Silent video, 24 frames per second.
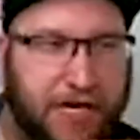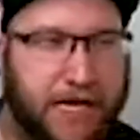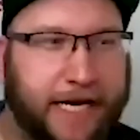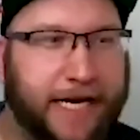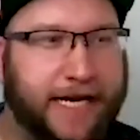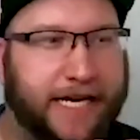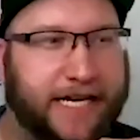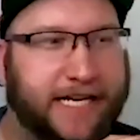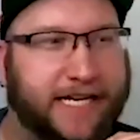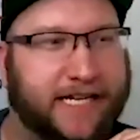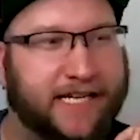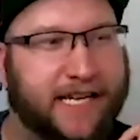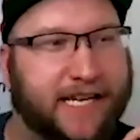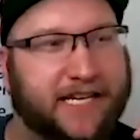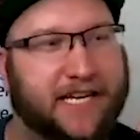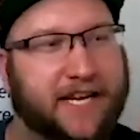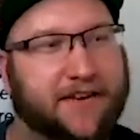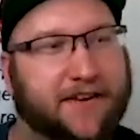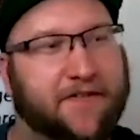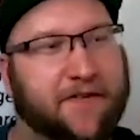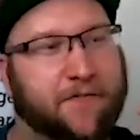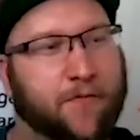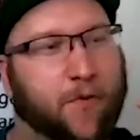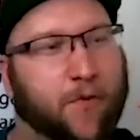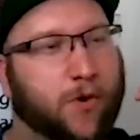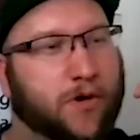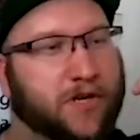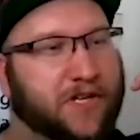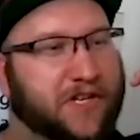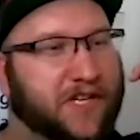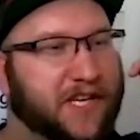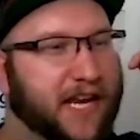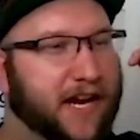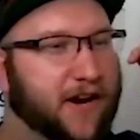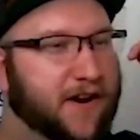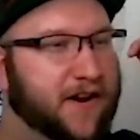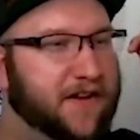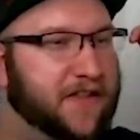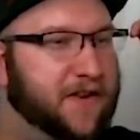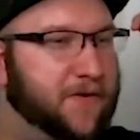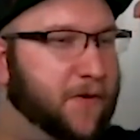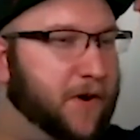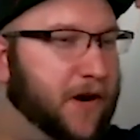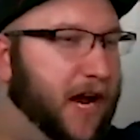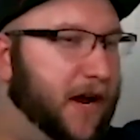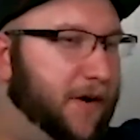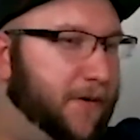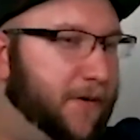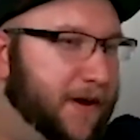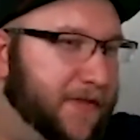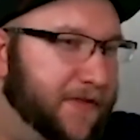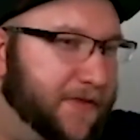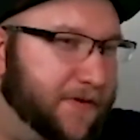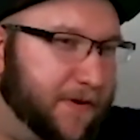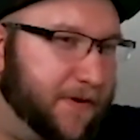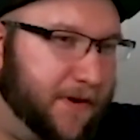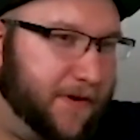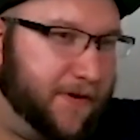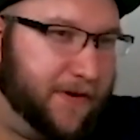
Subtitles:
Jeez, that's even more scary than what I went through.